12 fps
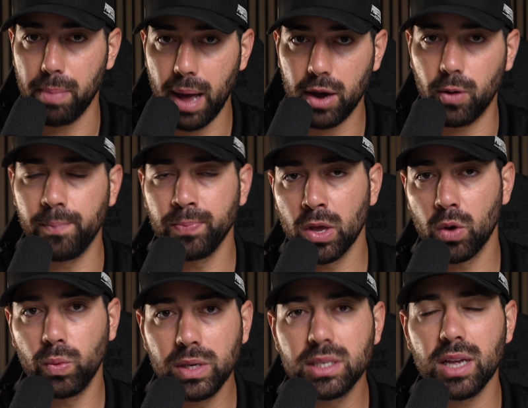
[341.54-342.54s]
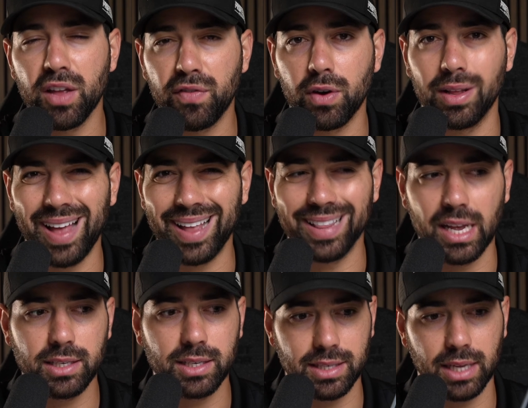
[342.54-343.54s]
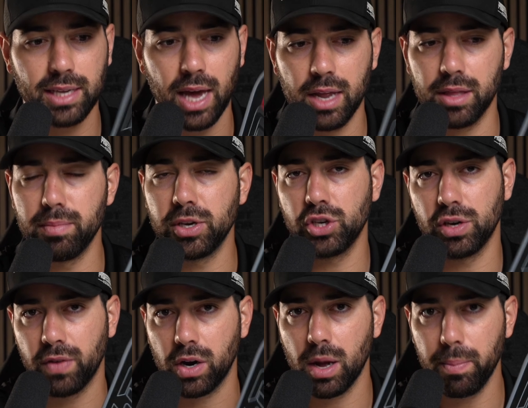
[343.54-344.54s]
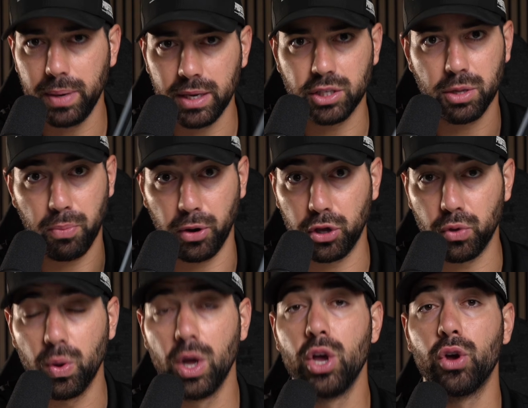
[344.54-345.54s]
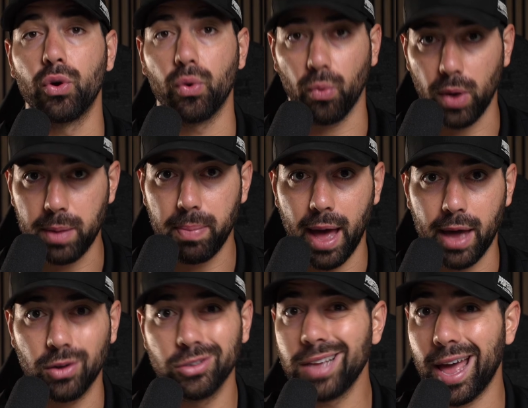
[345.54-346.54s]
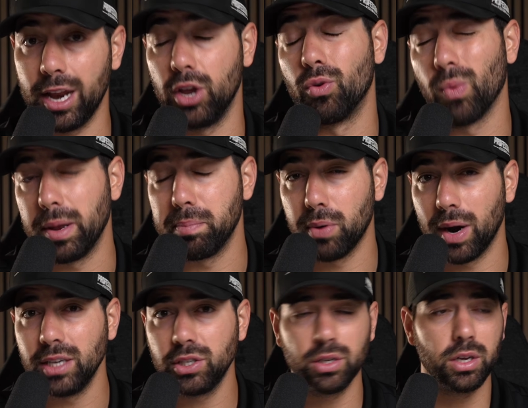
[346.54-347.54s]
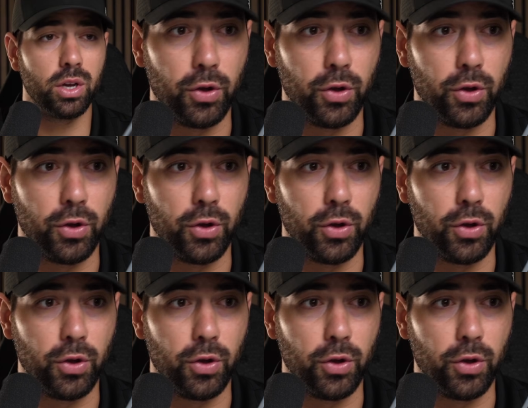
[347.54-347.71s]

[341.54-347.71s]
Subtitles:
paddle. We sell it for a lot less because that's kind of the mission of our company, is to bring you great paddles at a great price.